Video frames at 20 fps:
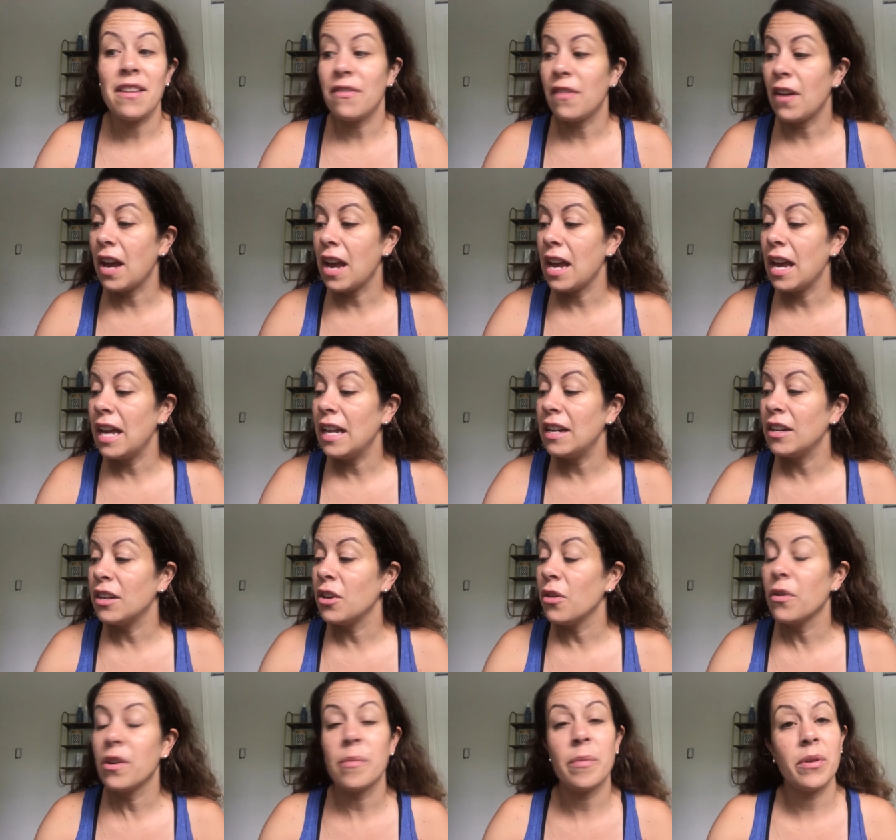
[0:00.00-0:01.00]
if I had
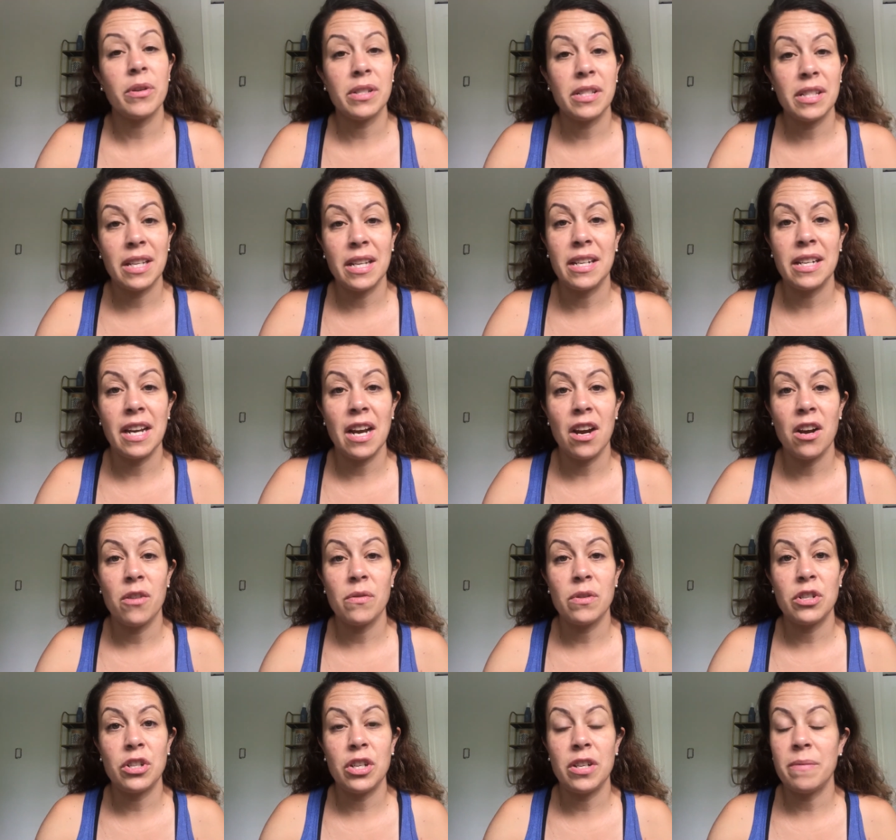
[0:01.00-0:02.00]
known about a skincare
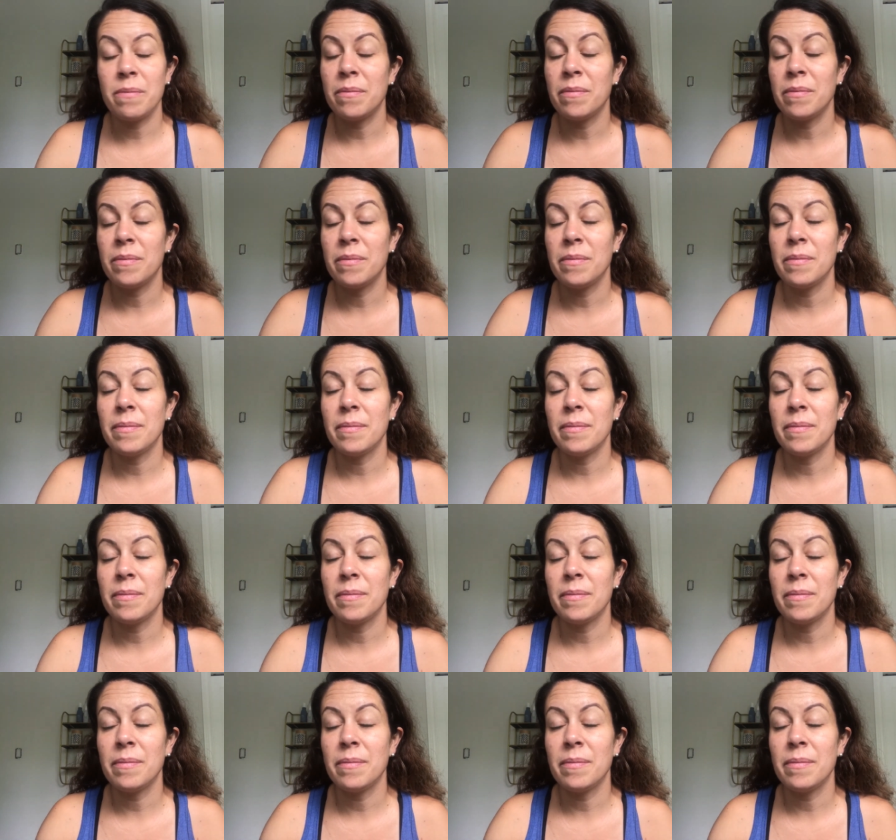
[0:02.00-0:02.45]
regime